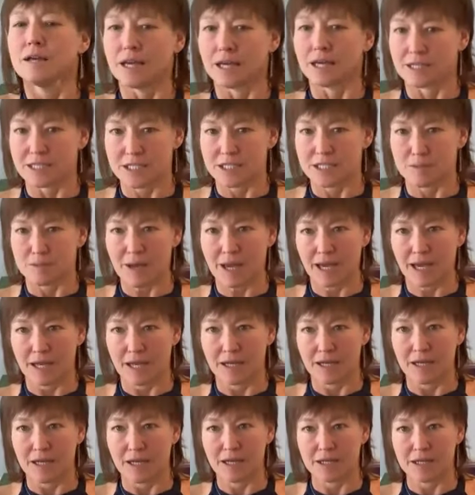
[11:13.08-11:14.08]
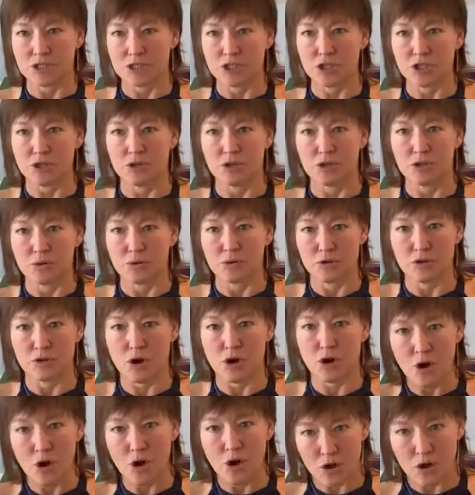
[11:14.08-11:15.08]
expand into the
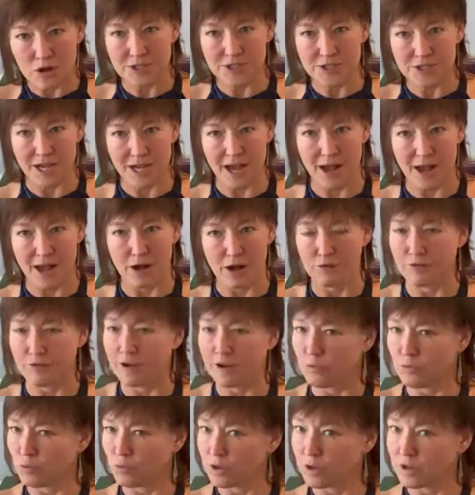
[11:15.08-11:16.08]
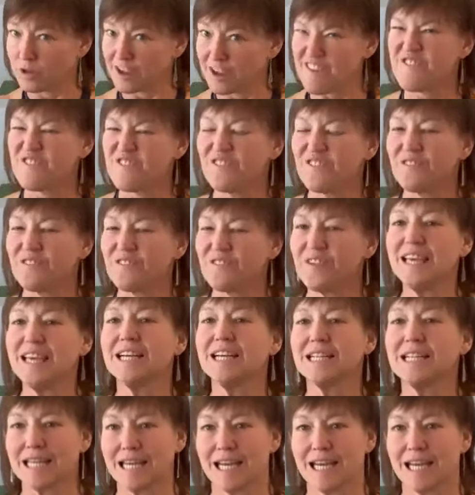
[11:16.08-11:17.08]
whole self and really
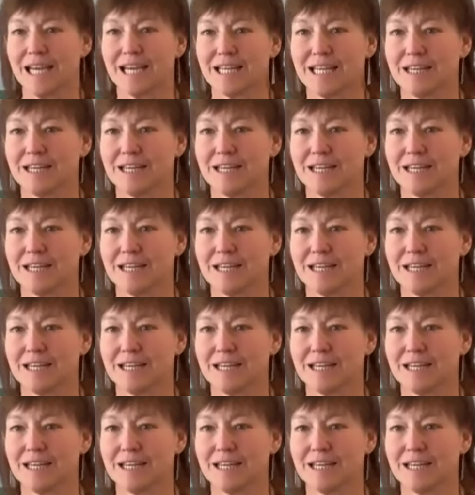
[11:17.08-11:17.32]
feel it